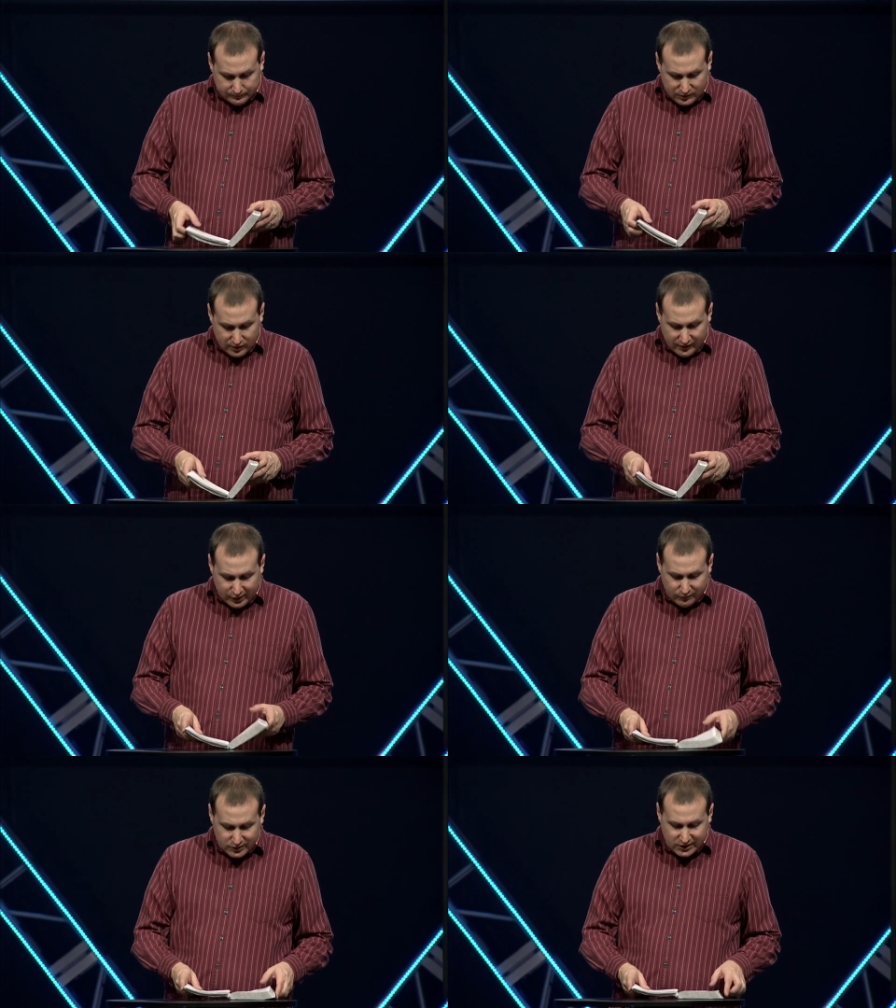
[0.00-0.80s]
You have that
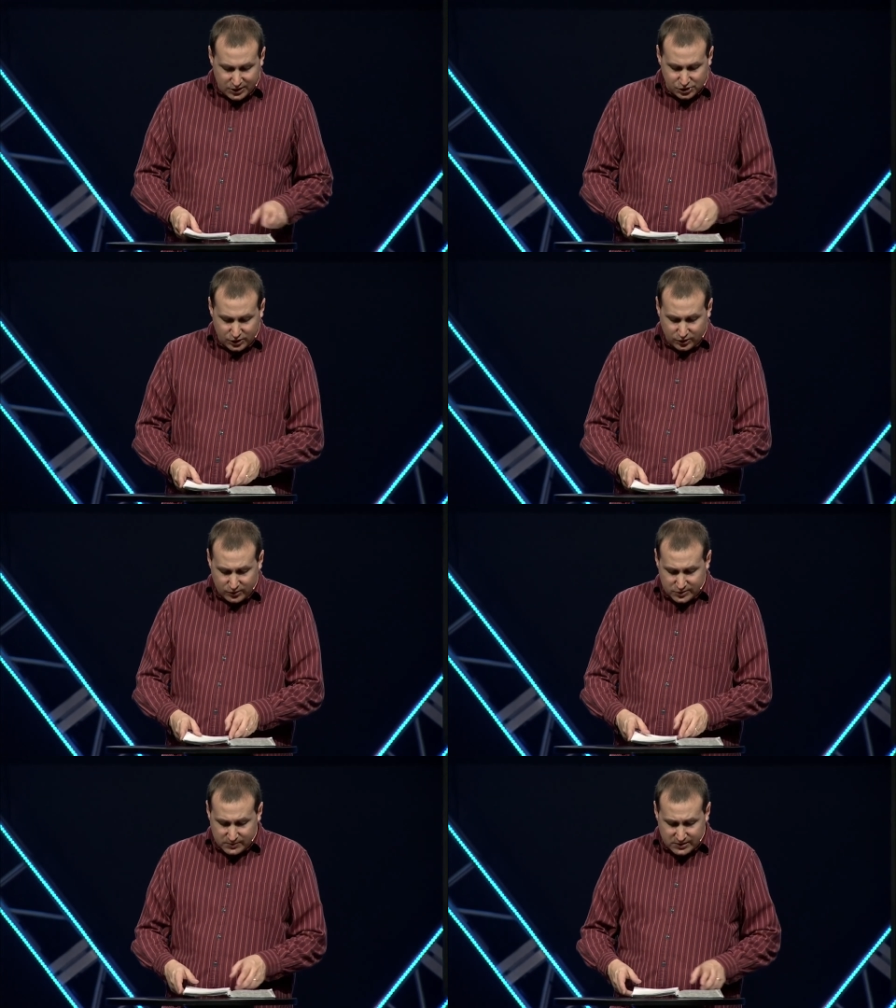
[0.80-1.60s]
invitation to
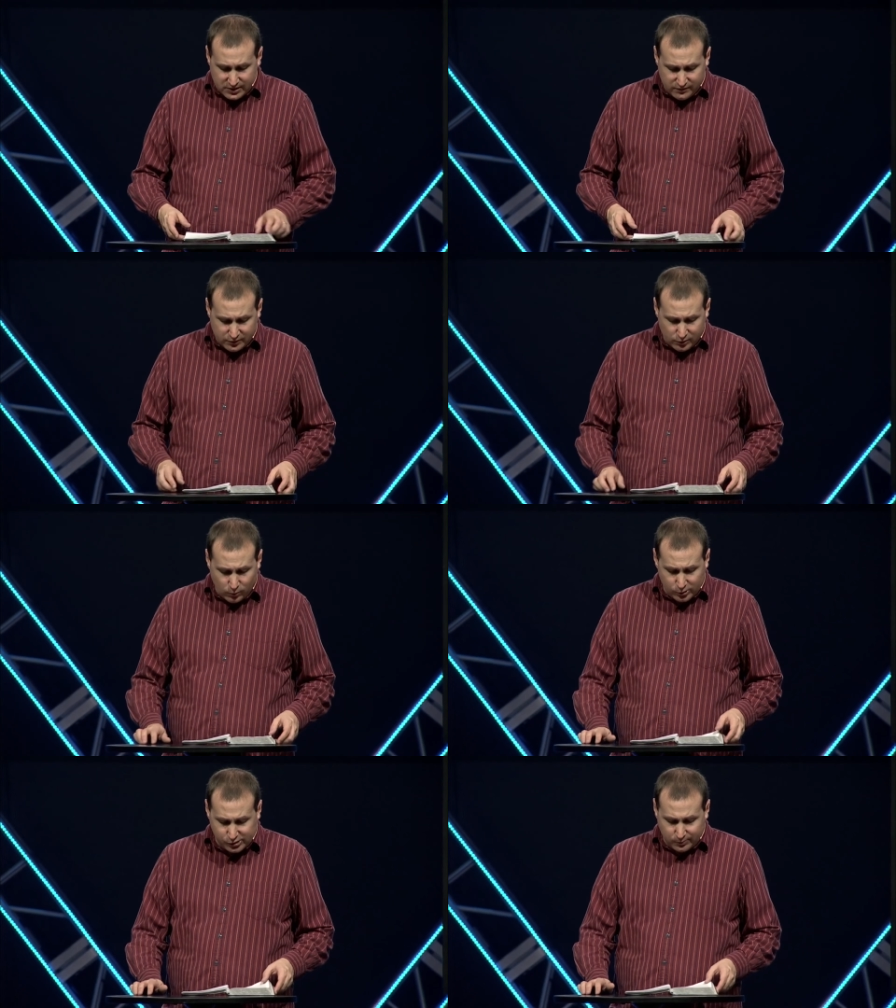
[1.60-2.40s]
Christmas Eve in your
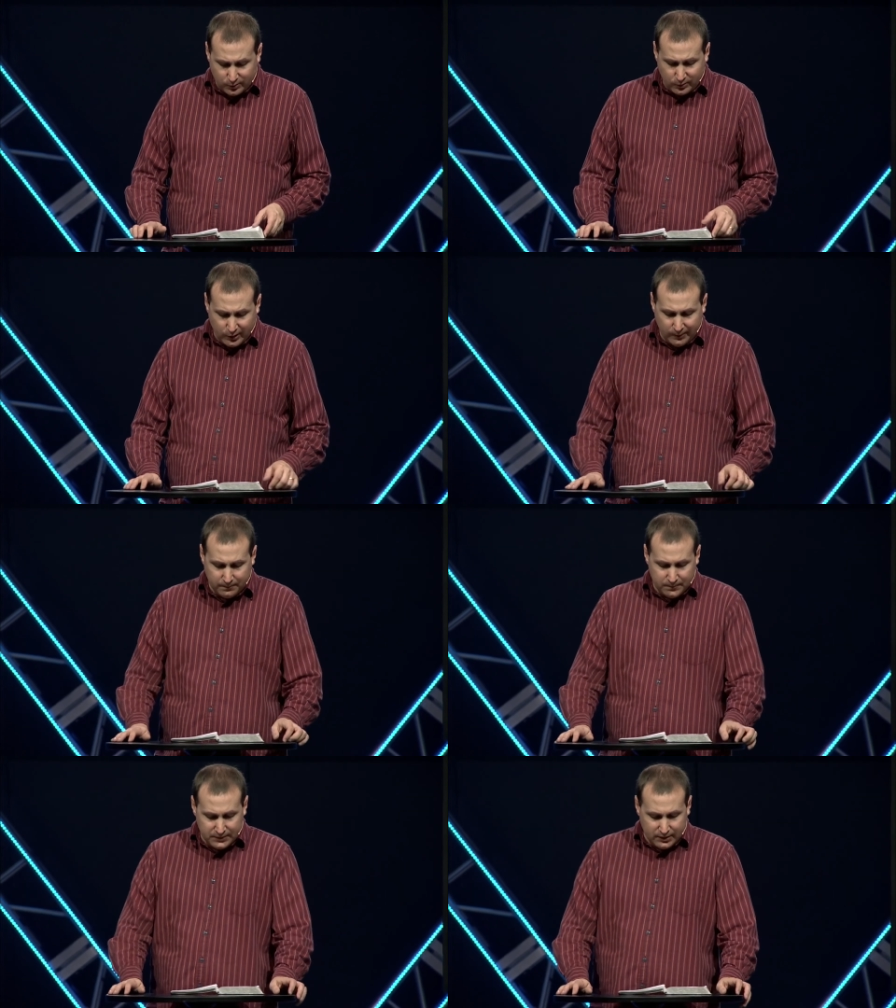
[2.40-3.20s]
worship program
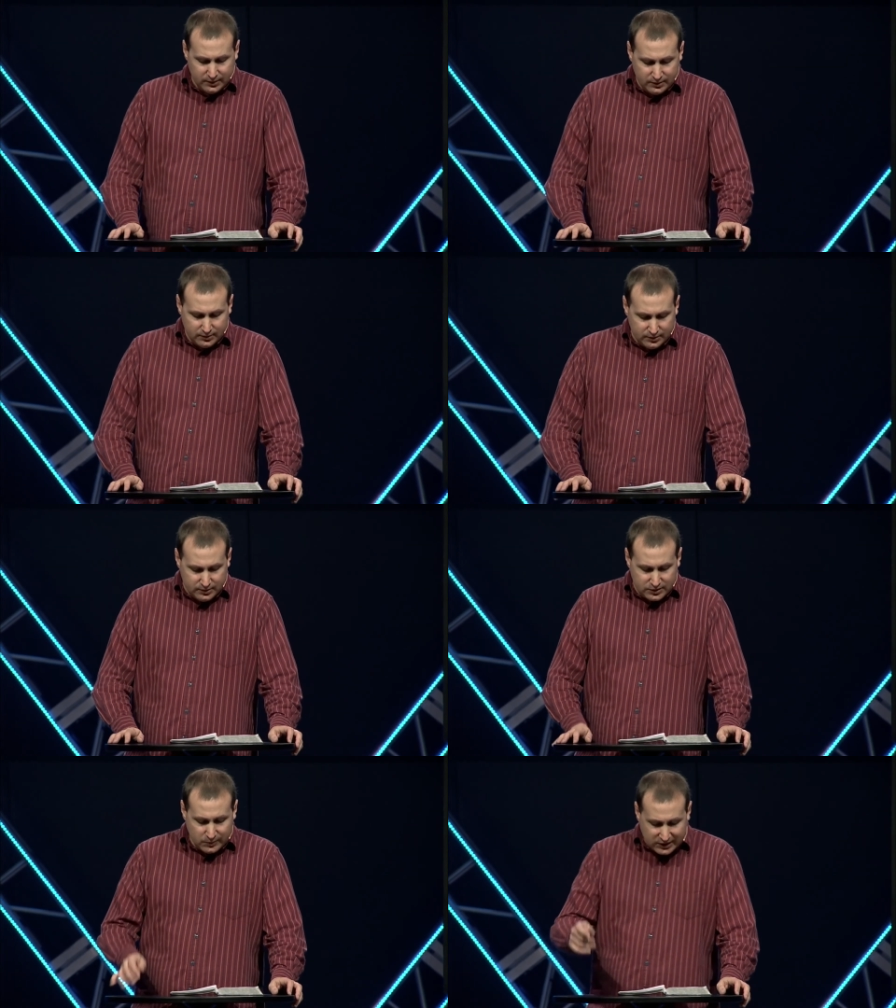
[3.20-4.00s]

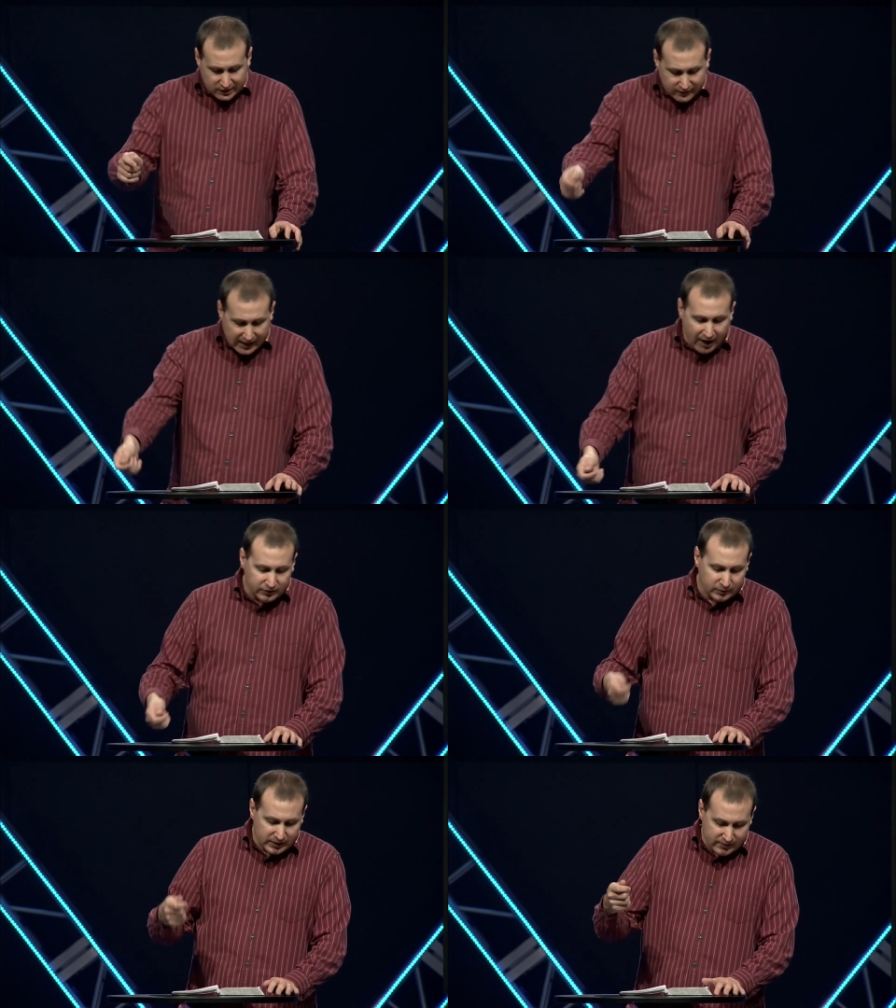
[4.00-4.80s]
to be giving
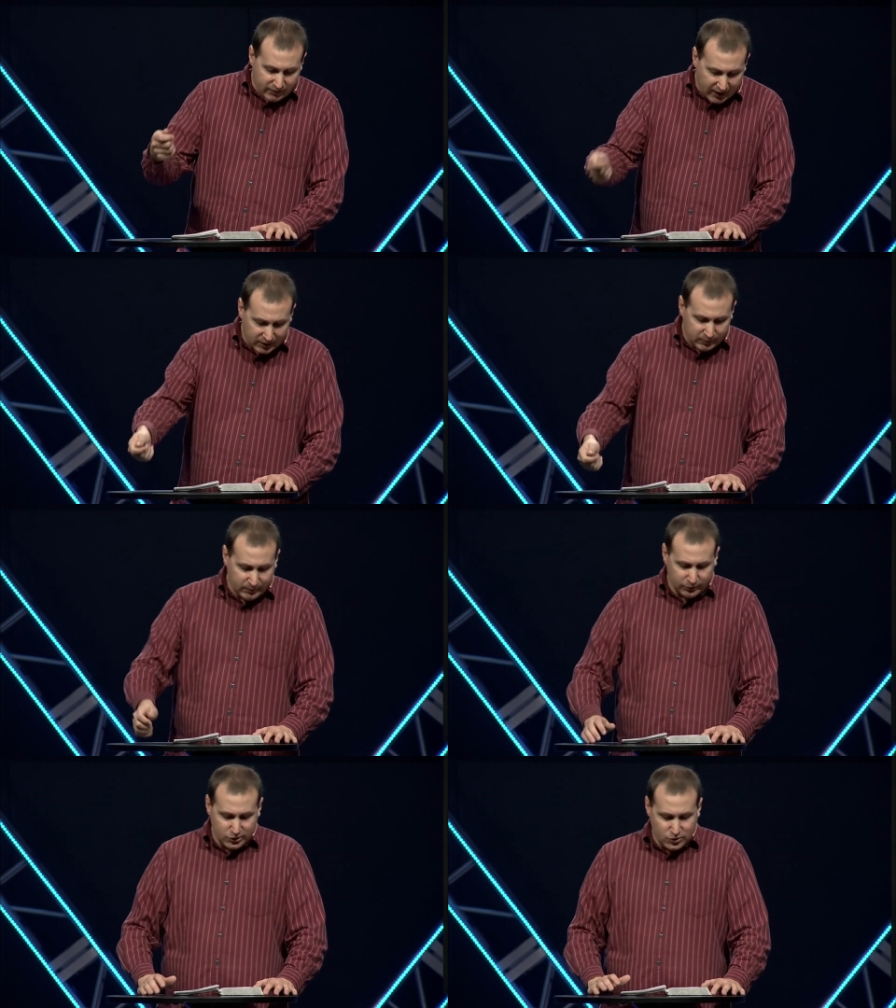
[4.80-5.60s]
out, to be inviting
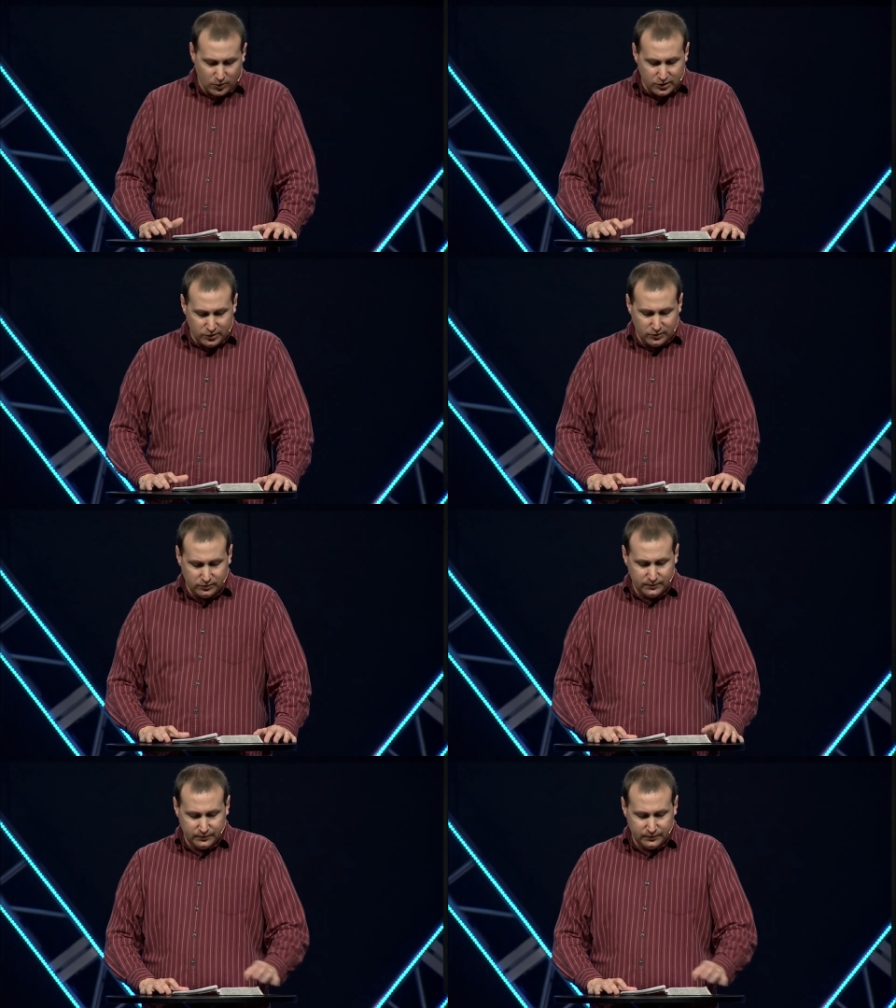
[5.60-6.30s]
people to join you